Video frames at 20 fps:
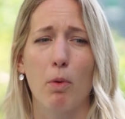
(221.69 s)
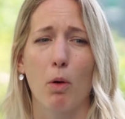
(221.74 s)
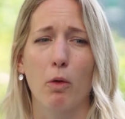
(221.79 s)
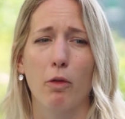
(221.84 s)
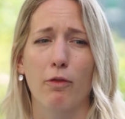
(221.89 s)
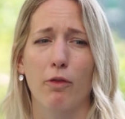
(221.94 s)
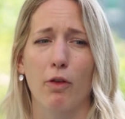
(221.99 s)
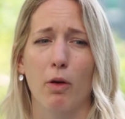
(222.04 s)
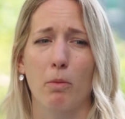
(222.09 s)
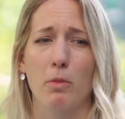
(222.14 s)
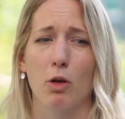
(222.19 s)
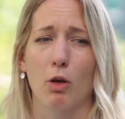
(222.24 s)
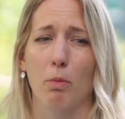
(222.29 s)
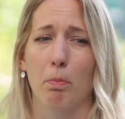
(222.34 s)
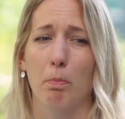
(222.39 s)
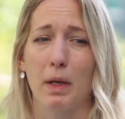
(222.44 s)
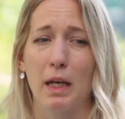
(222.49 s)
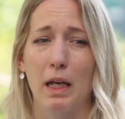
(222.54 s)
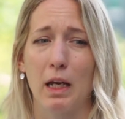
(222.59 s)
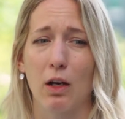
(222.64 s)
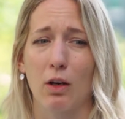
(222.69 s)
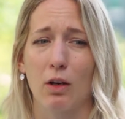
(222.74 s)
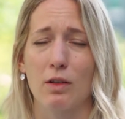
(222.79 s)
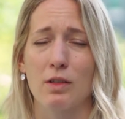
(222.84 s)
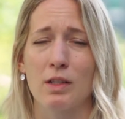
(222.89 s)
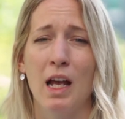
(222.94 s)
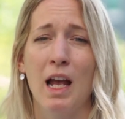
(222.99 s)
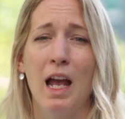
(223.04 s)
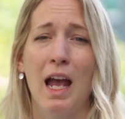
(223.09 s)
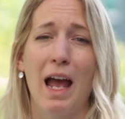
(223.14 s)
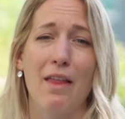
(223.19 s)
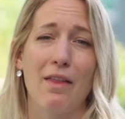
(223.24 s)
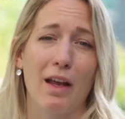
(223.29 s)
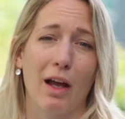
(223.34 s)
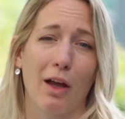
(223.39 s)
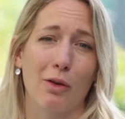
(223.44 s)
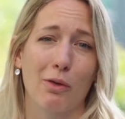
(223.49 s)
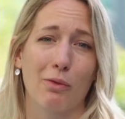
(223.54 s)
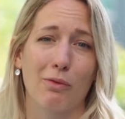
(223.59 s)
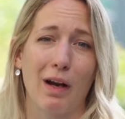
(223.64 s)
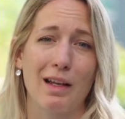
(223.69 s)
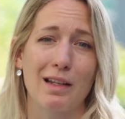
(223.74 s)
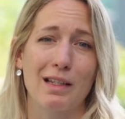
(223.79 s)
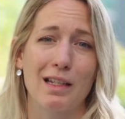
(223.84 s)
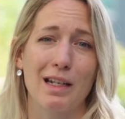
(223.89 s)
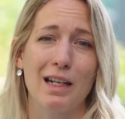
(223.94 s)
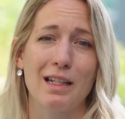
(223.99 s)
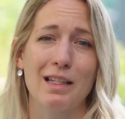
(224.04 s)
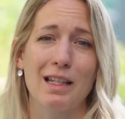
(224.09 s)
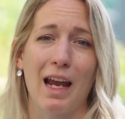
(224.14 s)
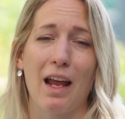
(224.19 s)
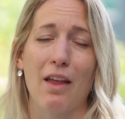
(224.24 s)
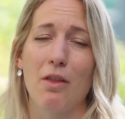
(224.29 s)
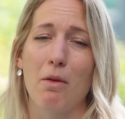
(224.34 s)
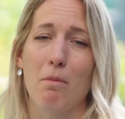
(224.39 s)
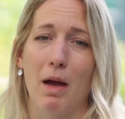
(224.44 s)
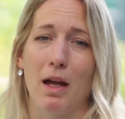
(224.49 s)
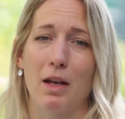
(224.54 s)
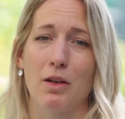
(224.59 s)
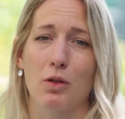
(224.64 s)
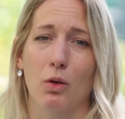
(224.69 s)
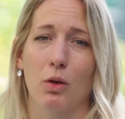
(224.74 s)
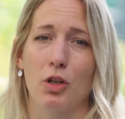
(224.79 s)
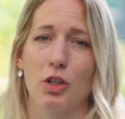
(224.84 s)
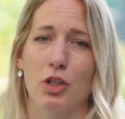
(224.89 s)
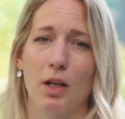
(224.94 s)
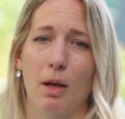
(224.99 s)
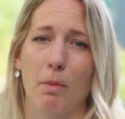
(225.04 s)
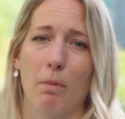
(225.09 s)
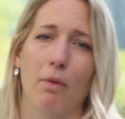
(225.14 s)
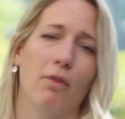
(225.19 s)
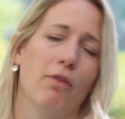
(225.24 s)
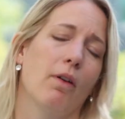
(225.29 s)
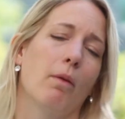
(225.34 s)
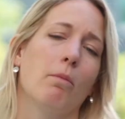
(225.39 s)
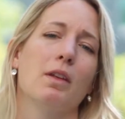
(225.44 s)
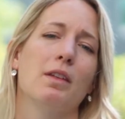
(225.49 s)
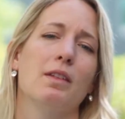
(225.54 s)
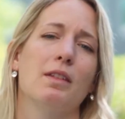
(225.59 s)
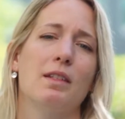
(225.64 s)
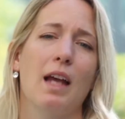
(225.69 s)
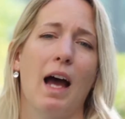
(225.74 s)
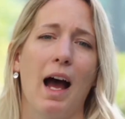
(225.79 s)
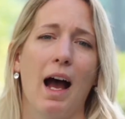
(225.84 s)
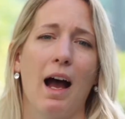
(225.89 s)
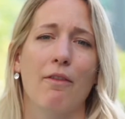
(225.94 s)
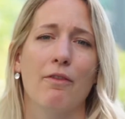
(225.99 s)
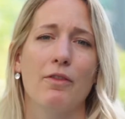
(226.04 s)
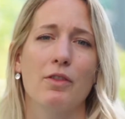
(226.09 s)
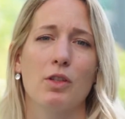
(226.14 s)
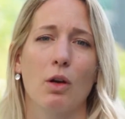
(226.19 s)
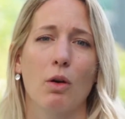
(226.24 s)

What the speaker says: both from your peers and the other residents and the mentorship from the staff.